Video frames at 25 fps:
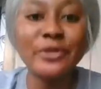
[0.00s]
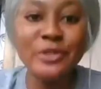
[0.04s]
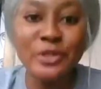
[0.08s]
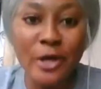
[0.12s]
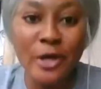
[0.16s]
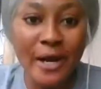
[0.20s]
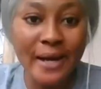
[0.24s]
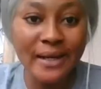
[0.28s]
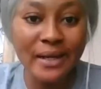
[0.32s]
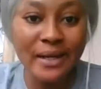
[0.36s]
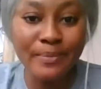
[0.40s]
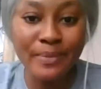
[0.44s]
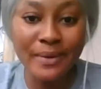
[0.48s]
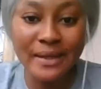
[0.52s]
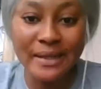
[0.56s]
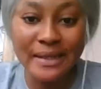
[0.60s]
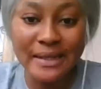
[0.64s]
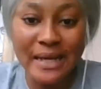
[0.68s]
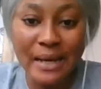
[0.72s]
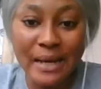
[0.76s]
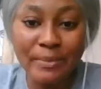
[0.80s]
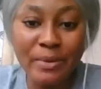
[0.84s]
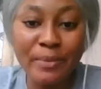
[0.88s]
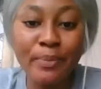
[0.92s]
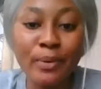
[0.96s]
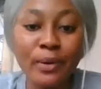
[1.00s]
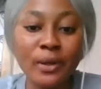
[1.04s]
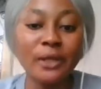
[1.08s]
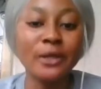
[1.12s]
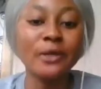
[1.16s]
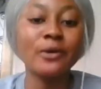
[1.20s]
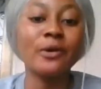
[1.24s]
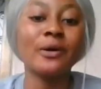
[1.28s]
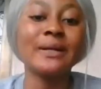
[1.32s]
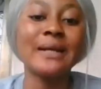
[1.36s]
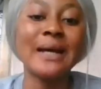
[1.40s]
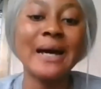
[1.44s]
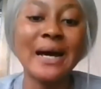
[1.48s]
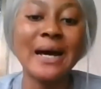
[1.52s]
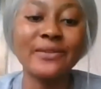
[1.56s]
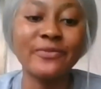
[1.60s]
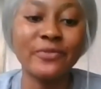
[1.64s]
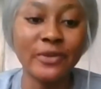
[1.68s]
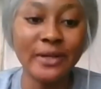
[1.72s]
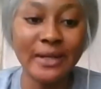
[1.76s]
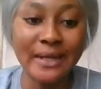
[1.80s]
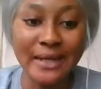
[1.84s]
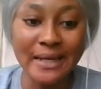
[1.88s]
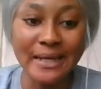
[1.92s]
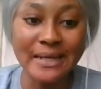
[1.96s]
am Victoria Anibeli. I'm a Polygon
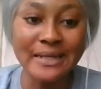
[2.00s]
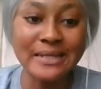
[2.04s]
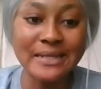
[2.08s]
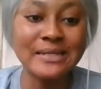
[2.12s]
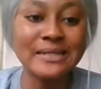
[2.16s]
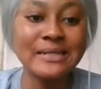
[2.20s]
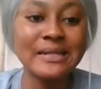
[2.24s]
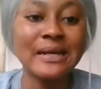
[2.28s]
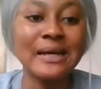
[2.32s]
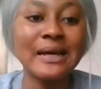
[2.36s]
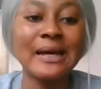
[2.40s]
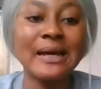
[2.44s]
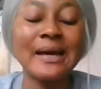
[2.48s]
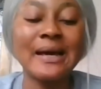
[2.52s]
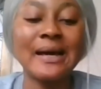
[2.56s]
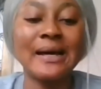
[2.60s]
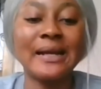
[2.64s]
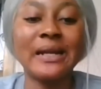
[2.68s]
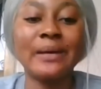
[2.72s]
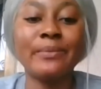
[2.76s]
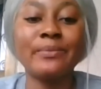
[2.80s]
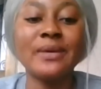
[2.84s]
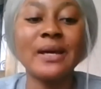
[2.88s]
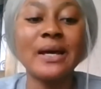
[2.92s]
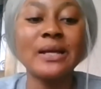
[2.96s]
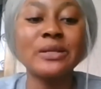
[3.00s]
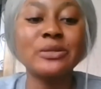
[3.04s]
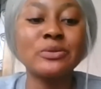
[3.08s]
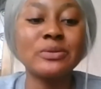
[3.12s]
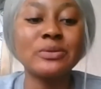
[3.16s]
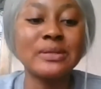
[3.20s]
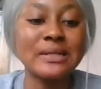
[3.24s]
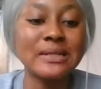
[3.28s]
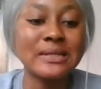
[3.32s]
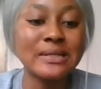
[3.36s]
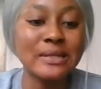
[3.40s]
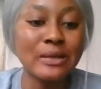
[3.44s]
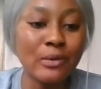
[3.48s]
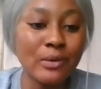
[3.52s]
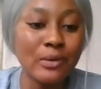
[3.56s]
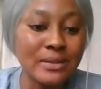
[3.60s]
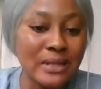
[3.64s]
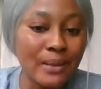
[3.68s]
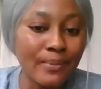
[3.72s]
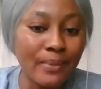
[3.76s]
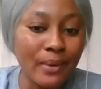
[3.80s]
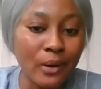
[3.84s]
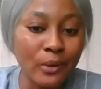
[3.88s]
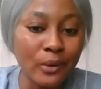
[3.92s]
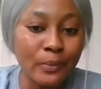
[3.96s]
advocate, and I'm here to
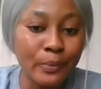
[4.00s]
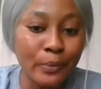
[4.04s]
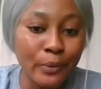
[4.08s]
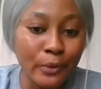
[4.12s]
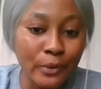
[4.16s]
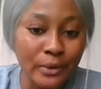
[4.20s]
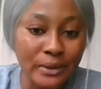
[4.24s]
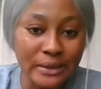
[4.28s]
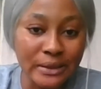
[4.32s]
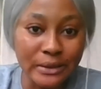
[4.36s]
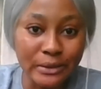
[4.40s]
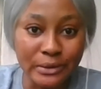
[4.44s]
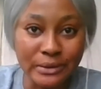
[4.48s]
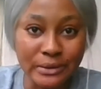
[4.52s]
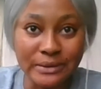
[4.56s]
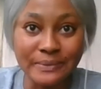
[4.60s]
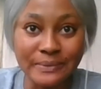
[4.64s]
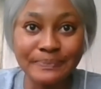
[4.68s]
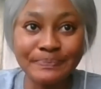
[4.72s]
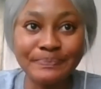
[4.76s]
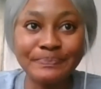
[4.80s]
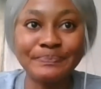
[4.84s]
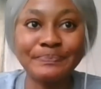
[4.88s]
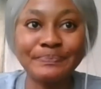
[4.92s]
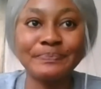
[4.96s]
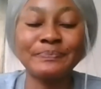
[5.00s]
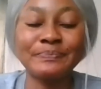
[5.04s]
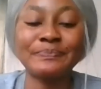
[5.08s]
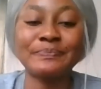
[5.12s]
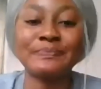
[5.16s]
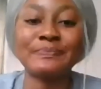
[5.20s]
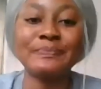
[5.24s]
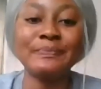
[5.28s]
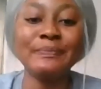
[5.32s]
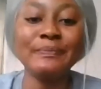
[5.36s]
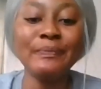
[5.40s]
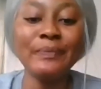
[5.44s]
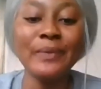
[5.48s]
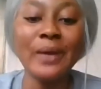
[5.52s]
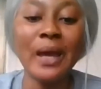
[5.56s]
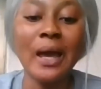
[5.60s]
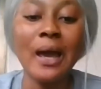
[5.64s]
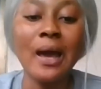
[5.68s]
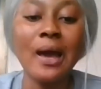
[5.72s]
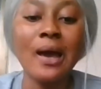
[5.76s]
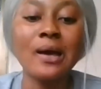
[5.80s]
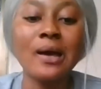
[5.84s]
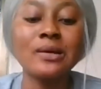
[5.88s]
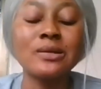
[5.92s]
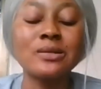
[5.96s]
discuss about Polygon.
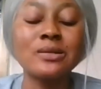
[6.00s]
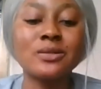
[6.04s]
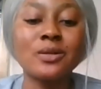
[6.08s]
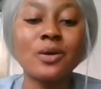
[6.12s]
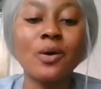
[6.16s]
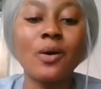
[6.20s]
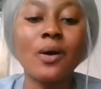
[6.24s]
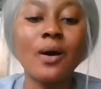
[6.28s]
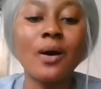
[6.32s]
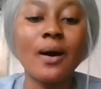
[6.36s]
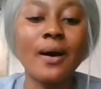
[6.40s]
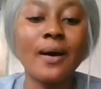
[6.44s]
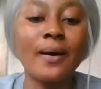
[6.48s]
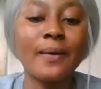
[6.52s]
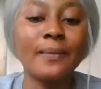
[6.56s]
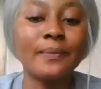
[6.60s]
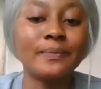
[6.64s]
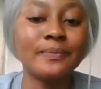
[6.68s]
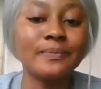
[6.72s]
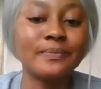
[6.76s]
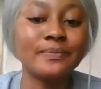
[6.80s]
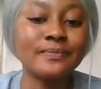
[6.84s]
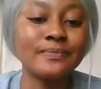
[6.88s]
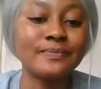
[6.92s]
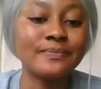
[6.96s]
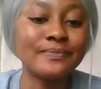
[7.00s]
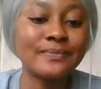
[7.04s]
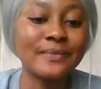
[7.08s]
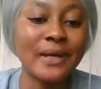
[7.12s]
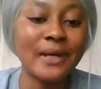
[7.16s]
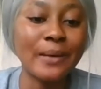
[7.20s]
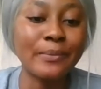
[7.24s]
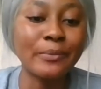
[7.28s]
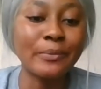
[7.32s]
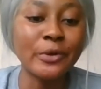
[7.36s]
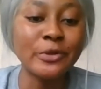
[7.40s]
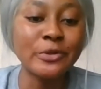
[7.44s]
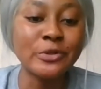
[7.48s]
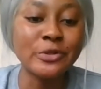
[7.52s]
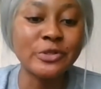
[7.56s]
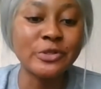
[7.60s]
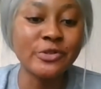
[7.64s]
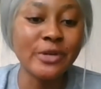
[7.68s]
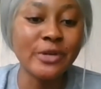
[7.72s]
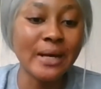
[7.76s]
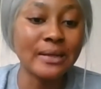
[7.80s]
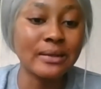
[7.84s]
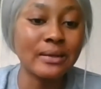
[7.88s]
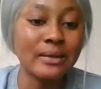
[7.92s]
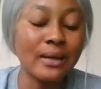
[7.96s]
So I'm going to
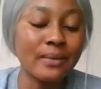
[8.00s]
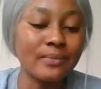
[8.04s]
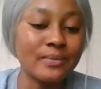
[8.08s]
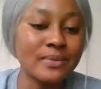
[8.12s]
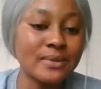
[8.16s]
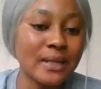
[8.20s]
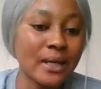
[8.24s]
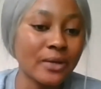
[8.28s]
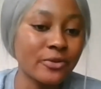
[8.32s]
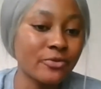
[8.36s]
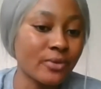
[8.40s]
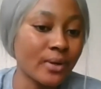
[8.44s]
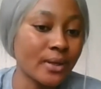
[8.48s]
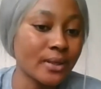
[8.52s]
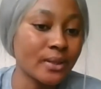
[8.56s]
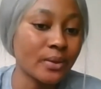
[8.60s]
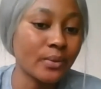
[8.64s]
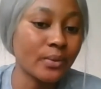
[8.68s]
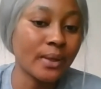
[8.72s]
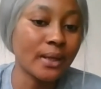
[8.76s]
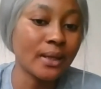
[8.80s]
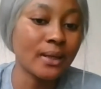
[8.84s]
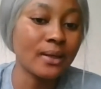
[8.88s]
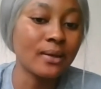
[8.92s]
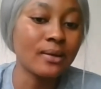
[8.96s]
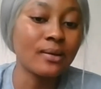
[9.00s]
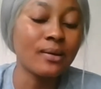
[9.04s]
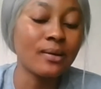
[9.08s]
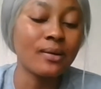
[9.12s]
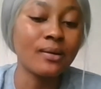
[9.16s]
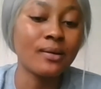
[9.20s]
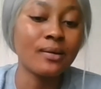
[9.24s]
start right away.